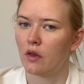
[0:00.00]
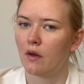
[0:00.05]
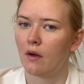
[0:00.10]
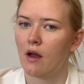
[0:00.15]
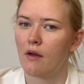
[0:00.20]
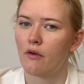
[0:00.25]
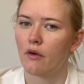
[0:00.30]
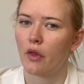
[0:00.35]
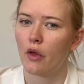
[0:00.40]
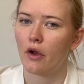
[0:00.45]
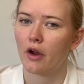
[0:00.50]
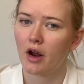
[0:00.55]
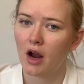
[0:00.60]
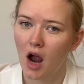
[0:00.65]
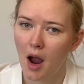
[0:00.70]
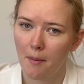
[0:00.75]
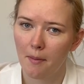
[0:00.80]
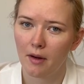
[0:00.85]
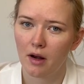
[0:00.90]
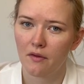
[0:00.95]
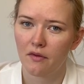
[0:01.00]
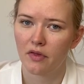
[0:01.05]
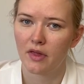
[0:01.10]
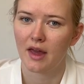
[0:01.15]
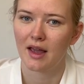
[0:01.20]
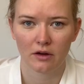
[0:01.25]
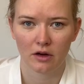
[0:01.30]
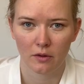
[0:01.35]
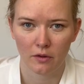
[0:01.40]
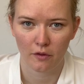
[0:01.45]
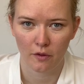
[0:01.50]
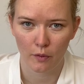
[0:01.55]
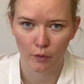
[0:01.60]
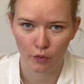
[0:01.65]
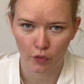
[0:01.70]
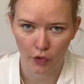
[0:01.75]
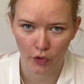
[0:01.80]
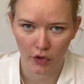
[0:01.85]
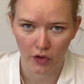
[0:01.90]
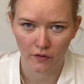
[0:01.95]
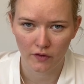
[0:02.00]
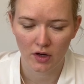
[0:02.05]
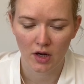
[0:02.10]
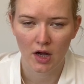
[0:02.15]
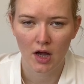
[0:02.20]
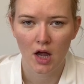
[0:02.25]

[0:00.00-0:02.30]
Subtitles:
however there are a couple of things that improved.